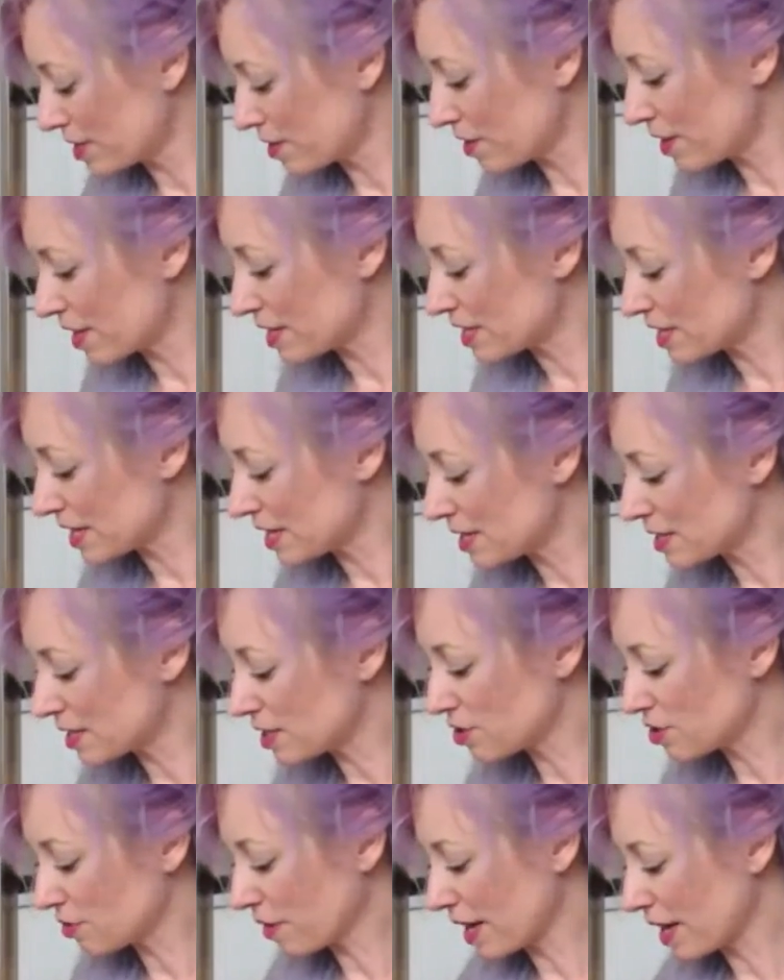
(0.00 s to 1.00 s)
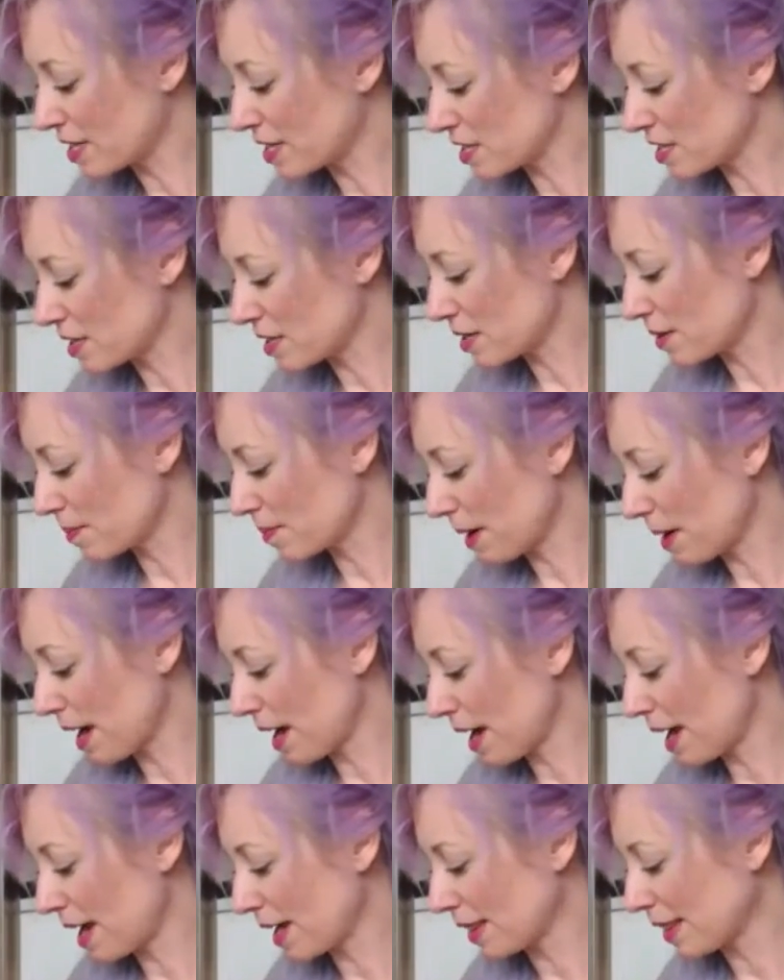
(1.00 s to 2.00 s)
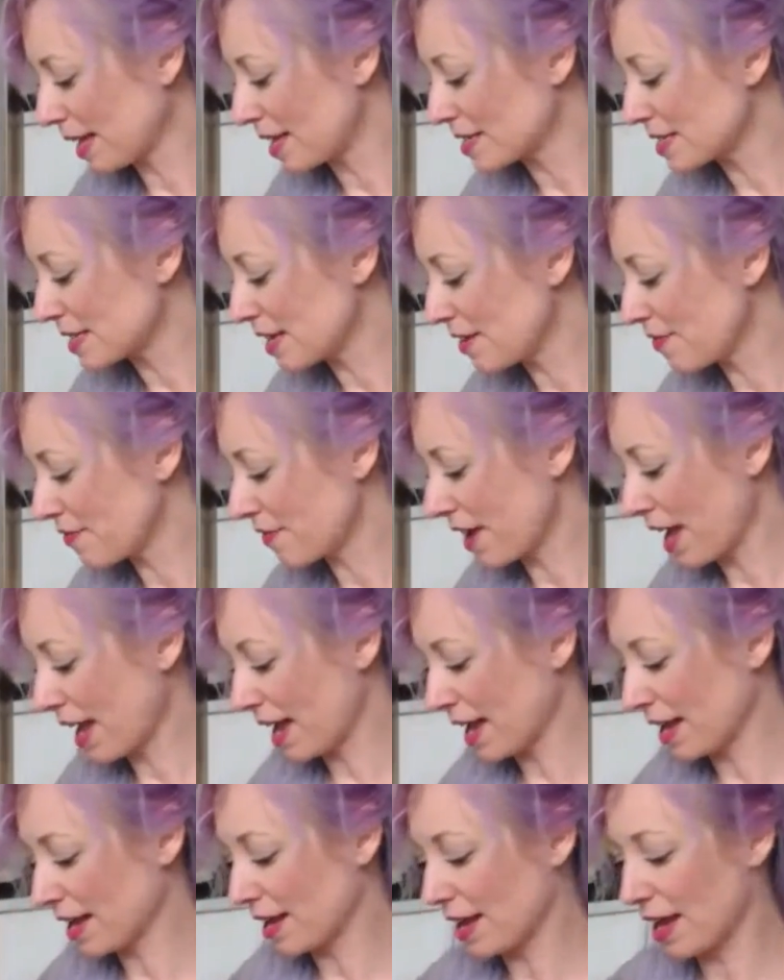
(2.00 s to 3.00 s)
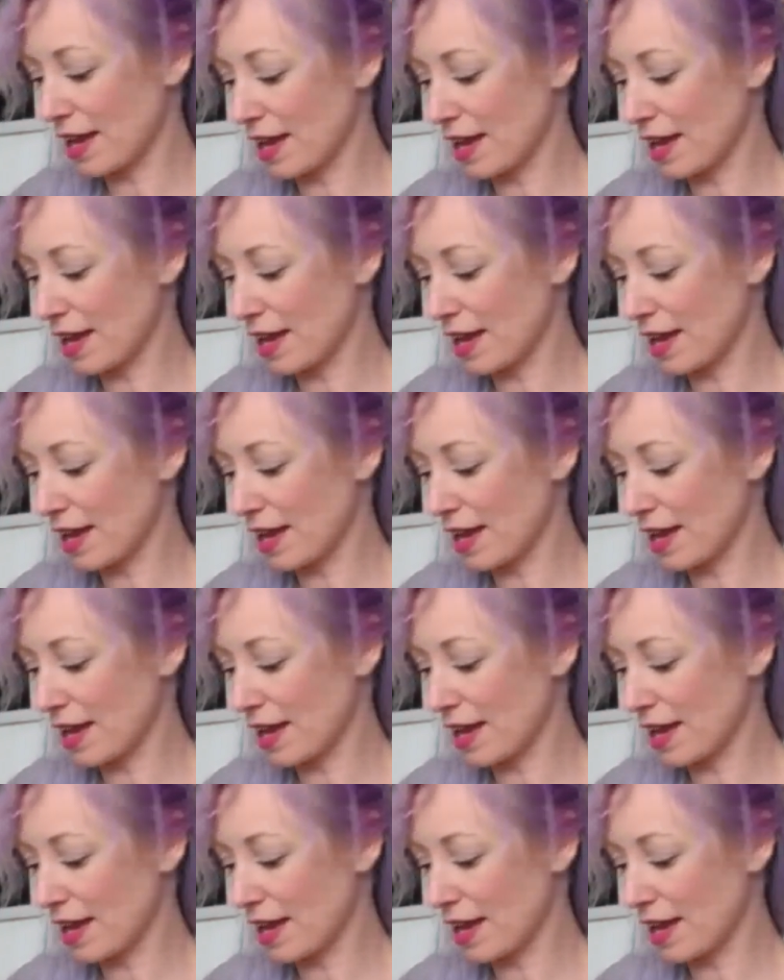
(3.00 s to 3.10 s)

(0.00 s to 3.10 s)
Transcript: So this is a dress by Leslie Faye.